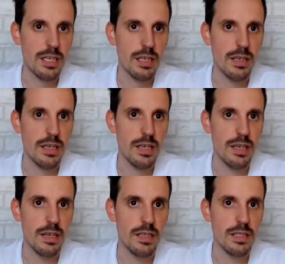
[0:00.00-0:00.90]

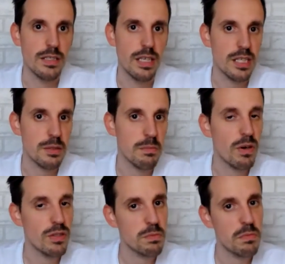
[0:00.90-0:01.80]
6
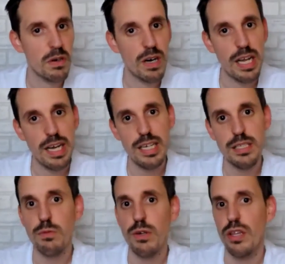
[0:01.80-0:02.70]
months more or less
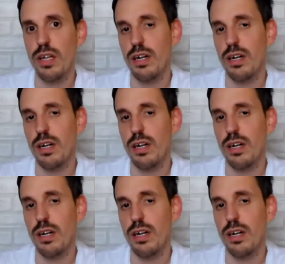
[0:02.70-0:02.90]
with